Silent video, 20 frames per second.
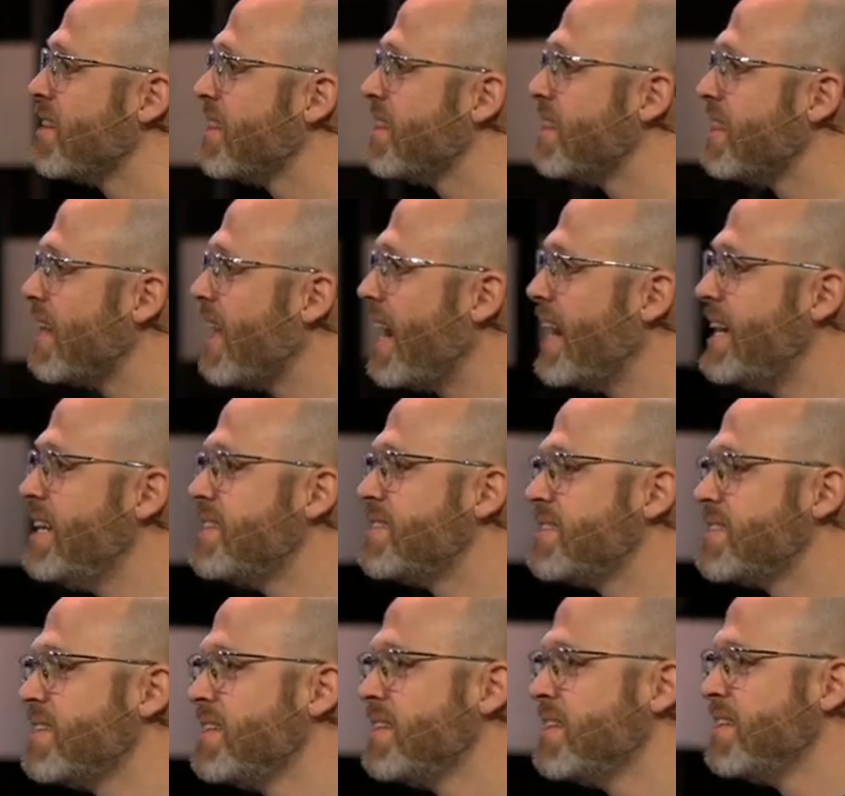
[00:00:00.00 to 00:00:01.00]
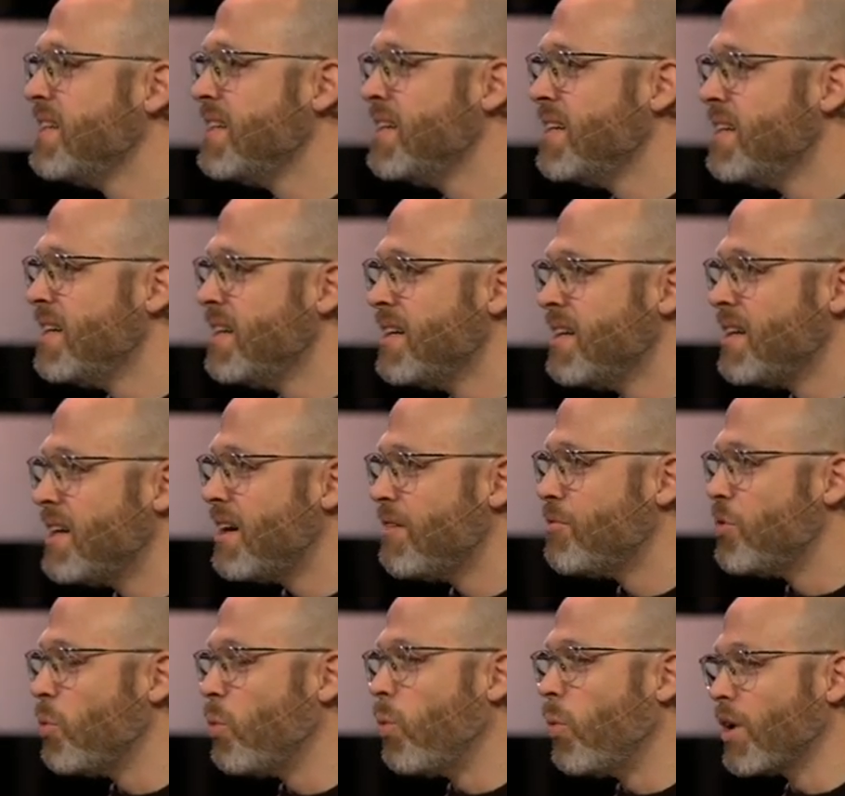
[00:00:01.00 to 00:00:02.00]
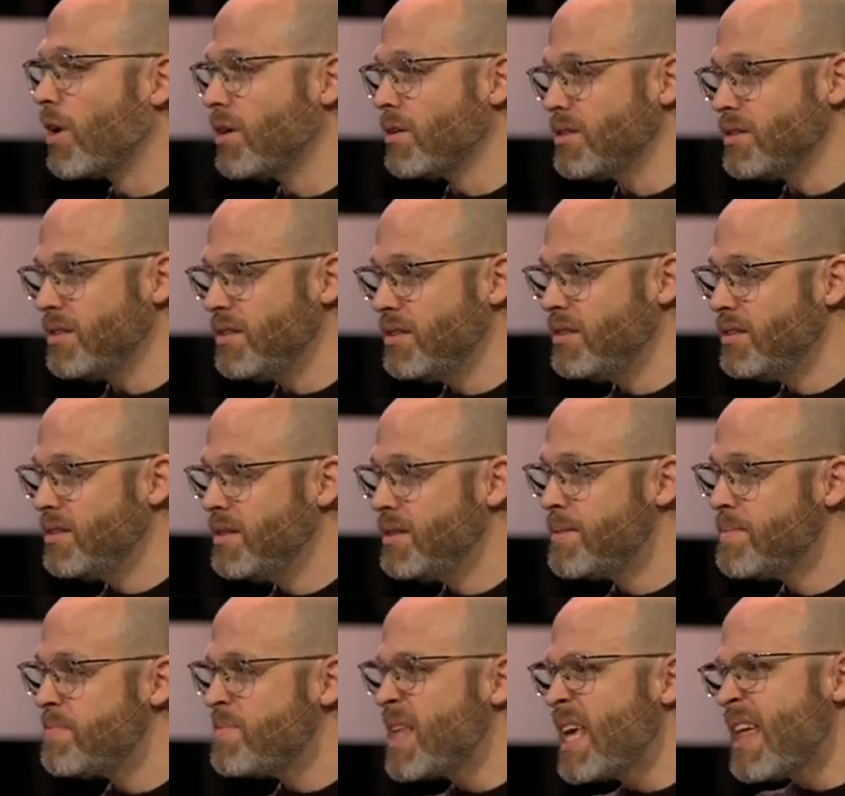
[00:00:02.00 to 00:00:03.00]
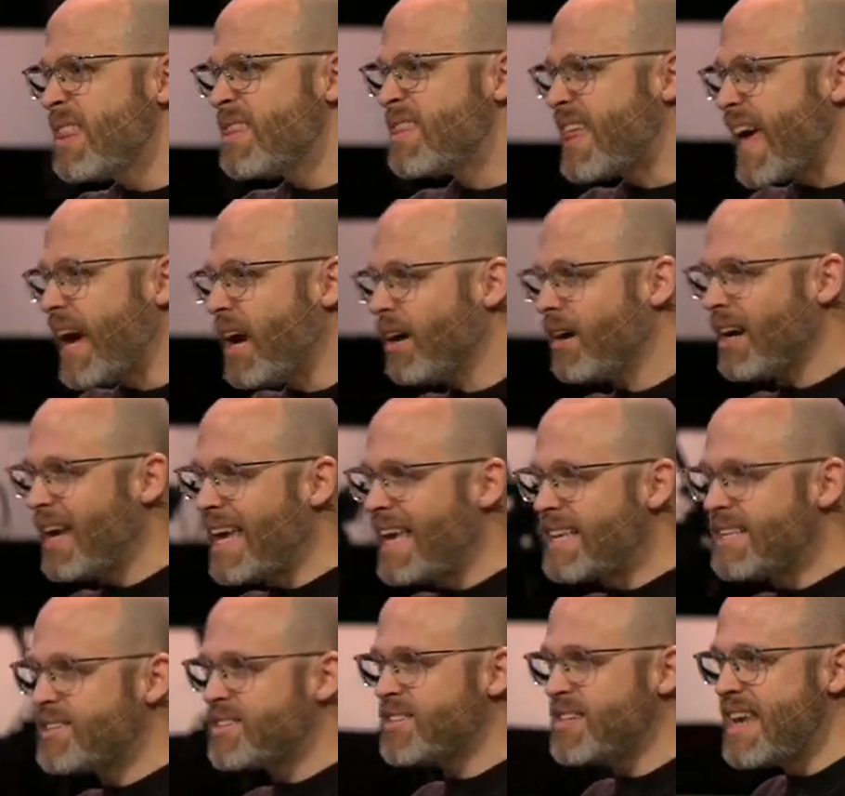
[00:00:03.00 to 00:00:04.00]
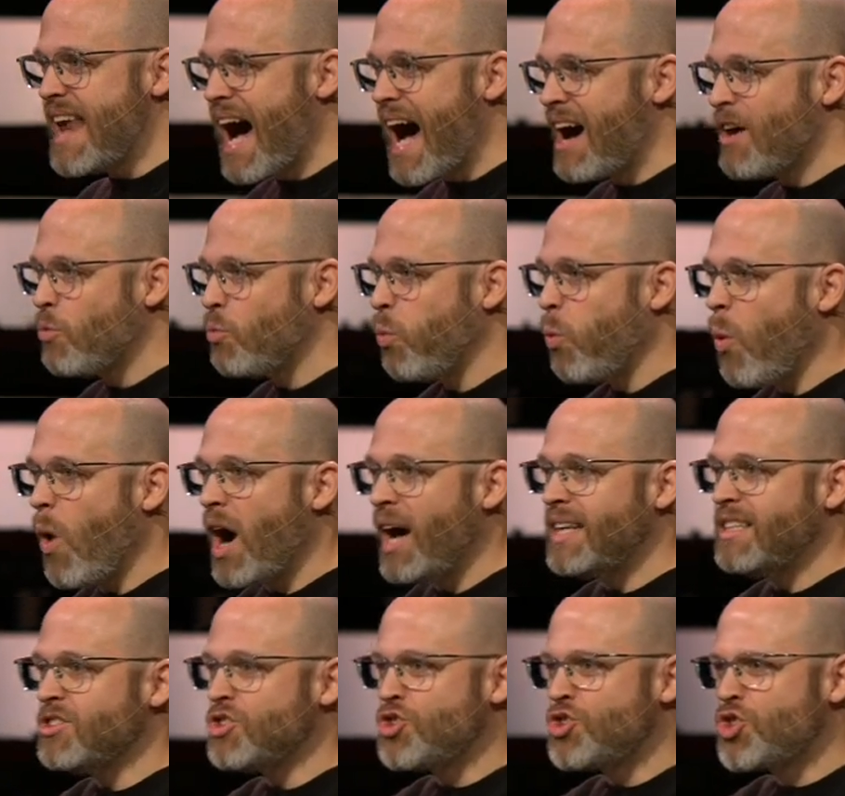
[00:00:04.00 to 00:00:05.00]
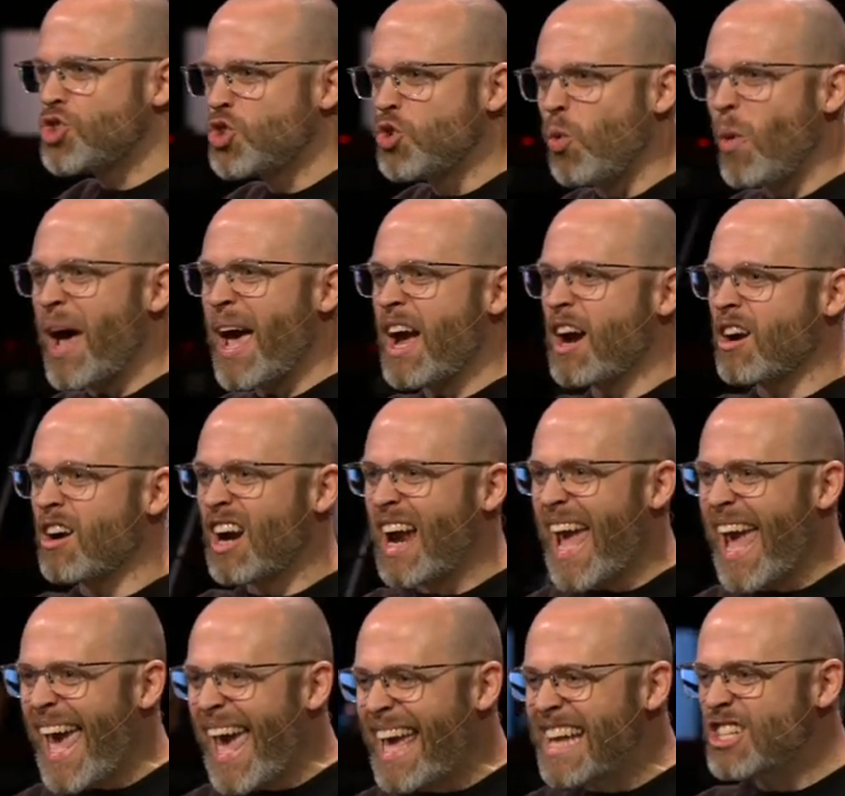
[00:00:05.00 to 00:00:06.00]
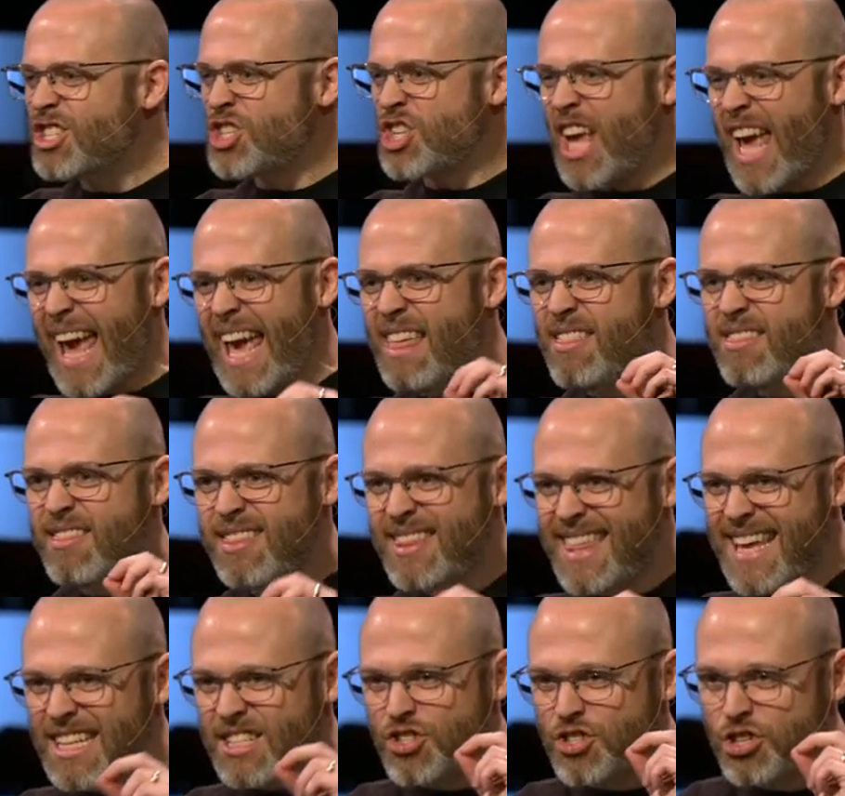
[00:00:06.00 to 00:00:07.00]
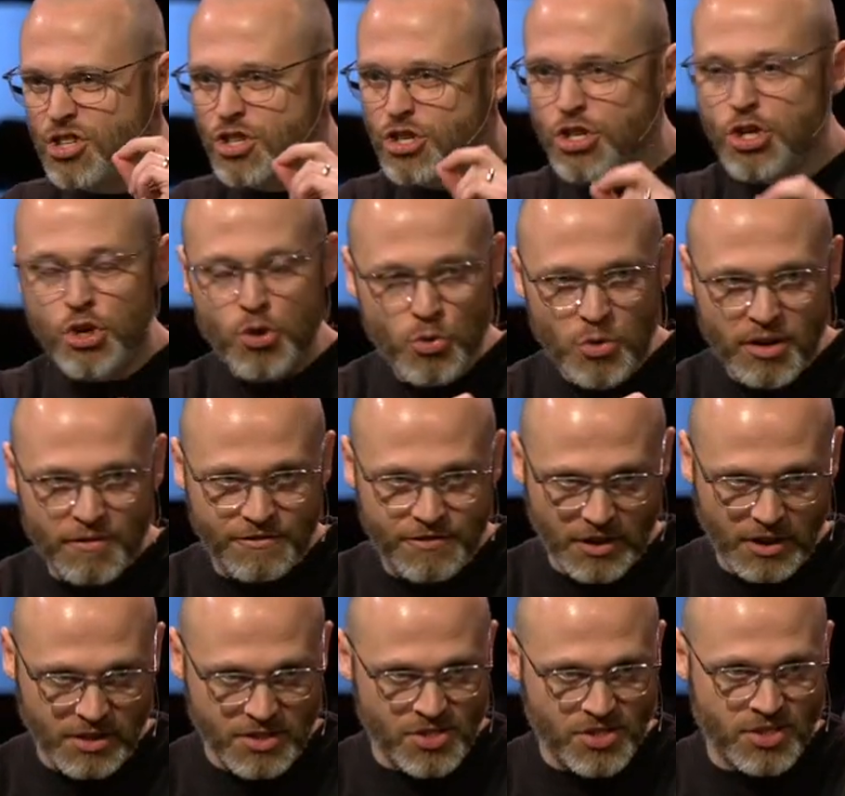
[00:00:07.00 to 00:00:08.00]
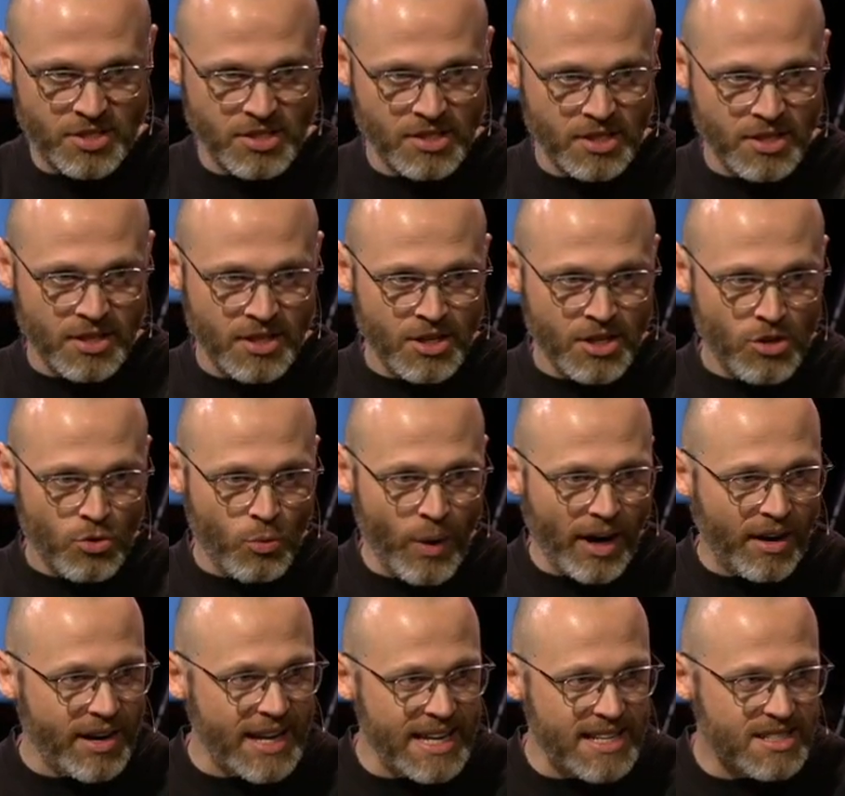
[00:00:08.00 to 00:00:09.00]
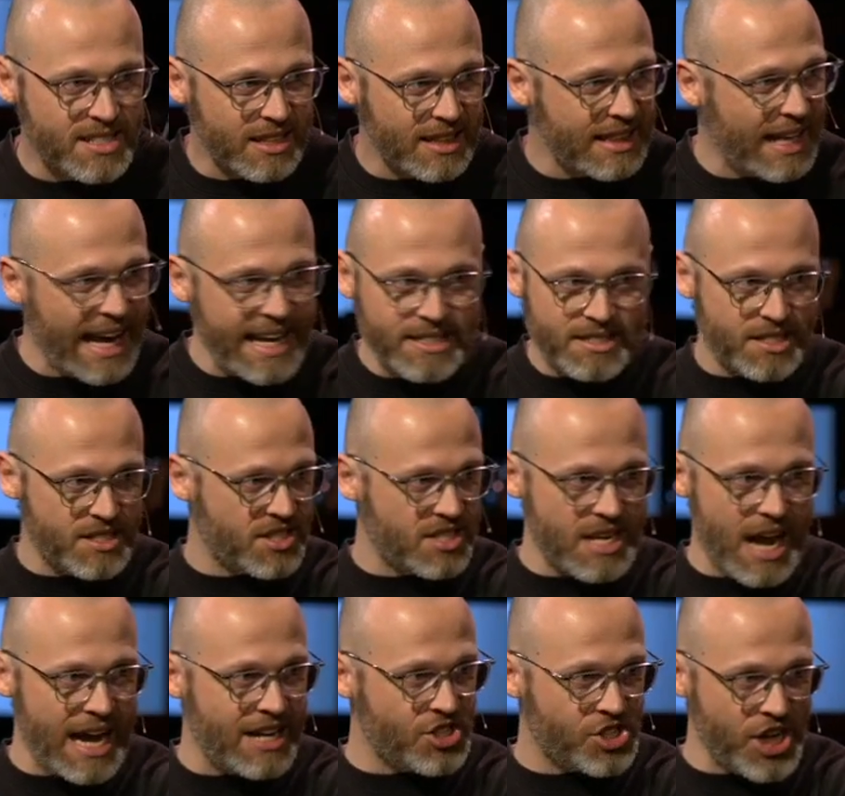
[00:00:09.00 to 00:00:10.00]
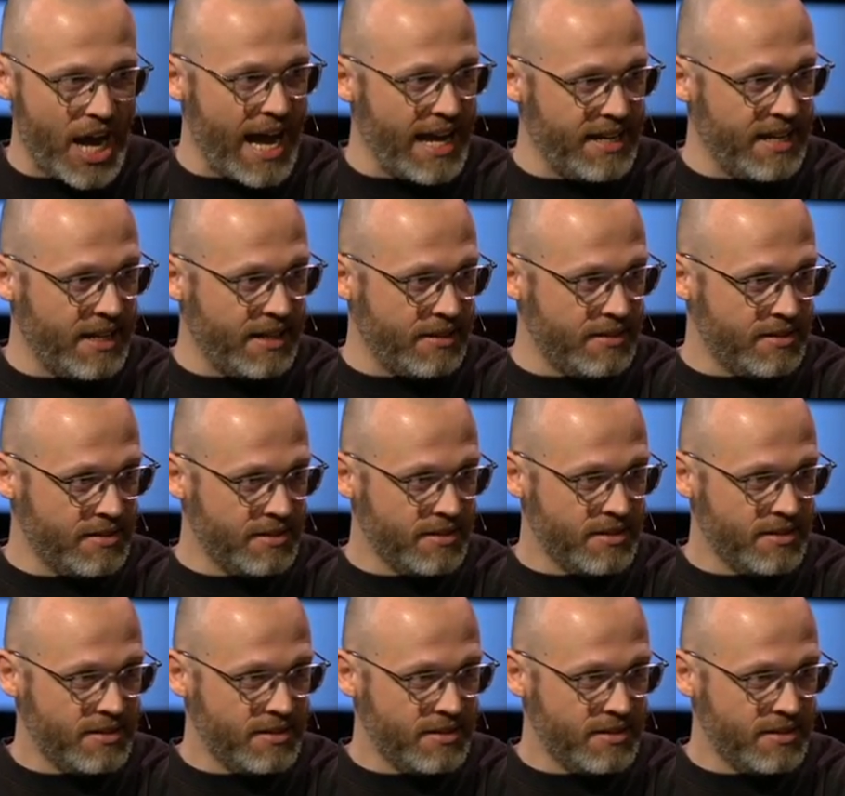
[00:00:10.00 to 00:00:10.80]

the light of the world. There is not one square inch in this universe where his light does not shine in.